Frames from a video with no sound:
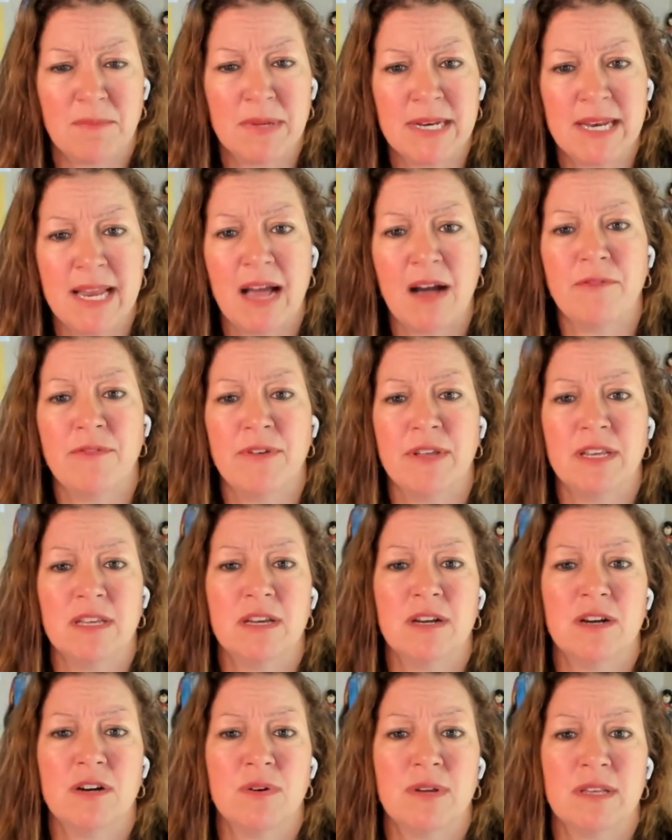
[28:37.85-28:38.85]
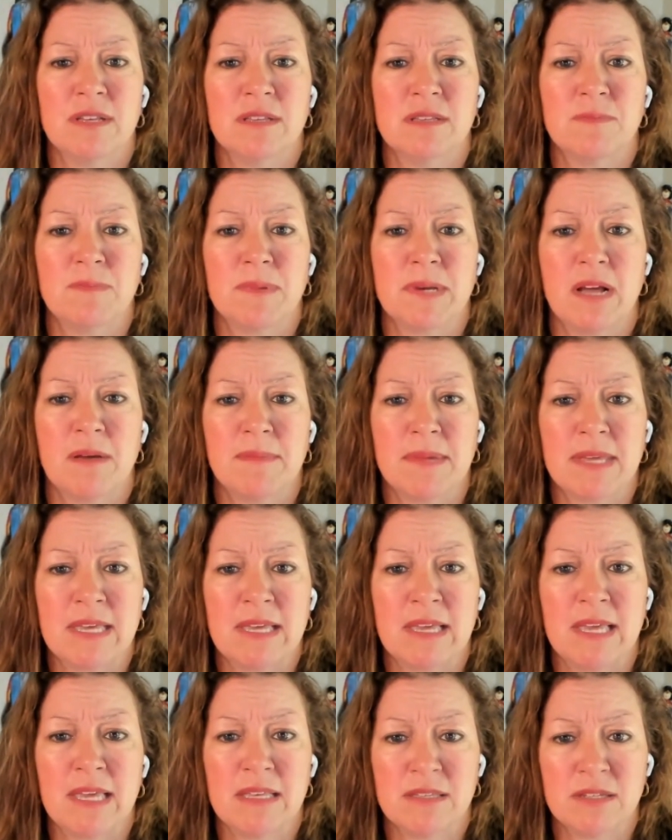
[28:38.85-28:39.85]
But now video is
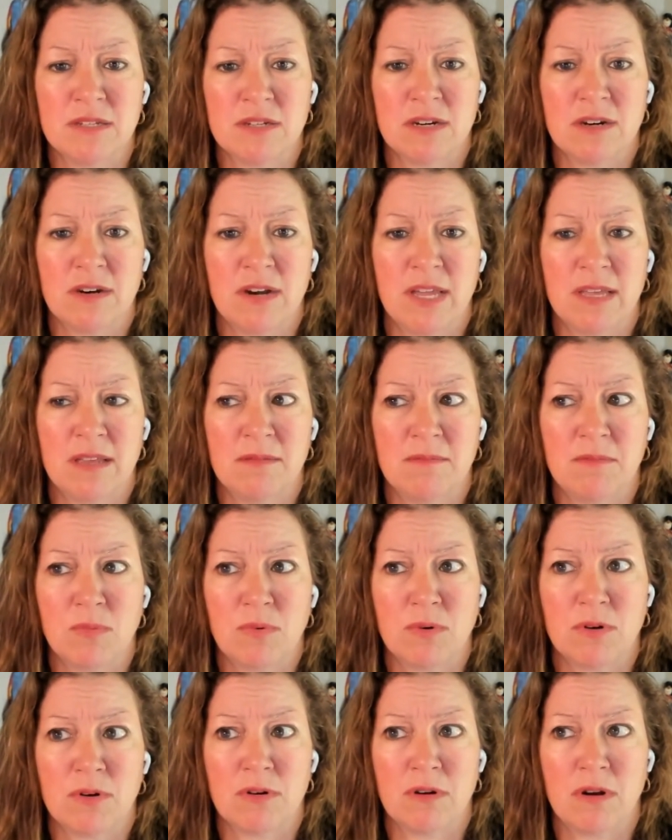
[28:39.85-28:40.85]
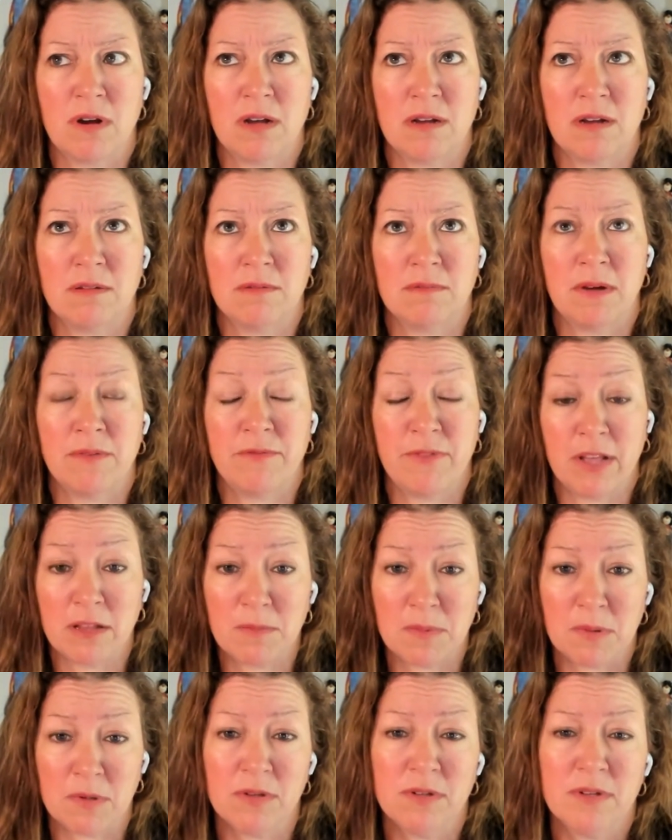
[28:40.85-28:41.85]
becoming easier and more
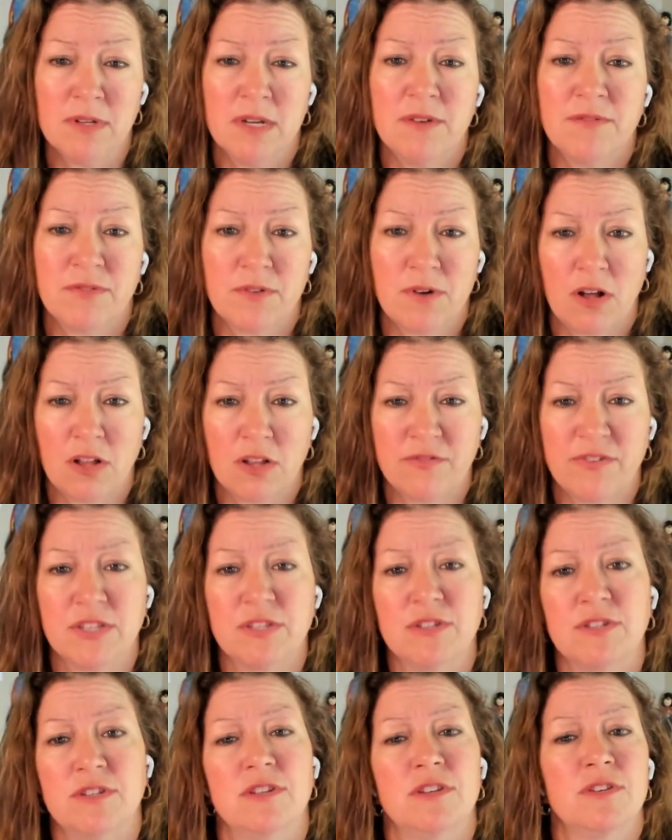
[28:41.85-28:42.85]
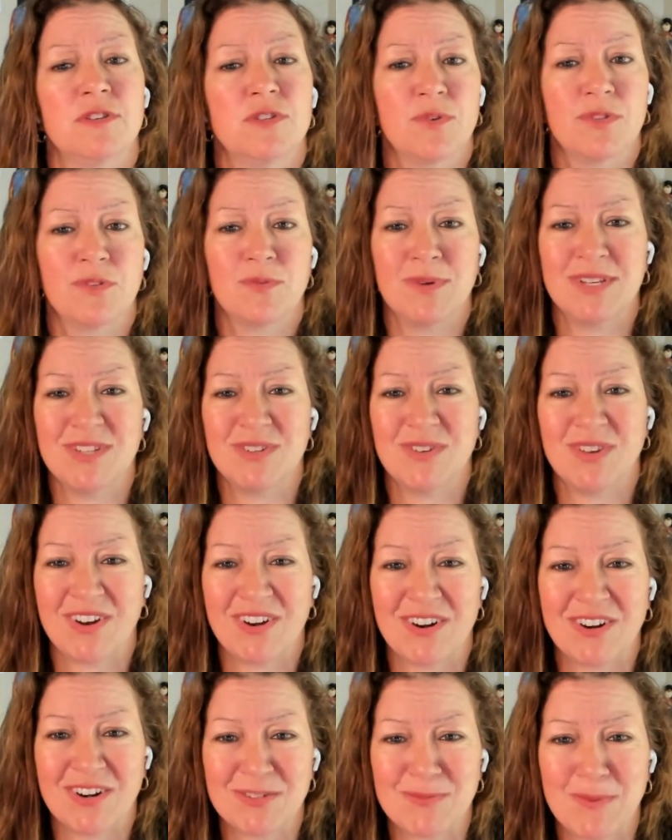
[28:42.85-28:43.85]
available for all of us to use, whether we do it
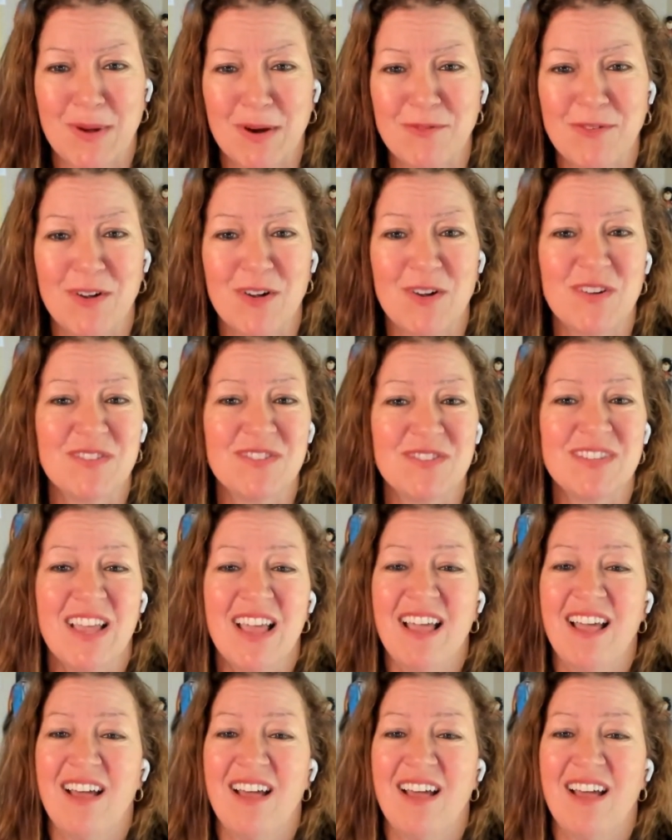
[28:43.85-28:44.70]
on our smartphones,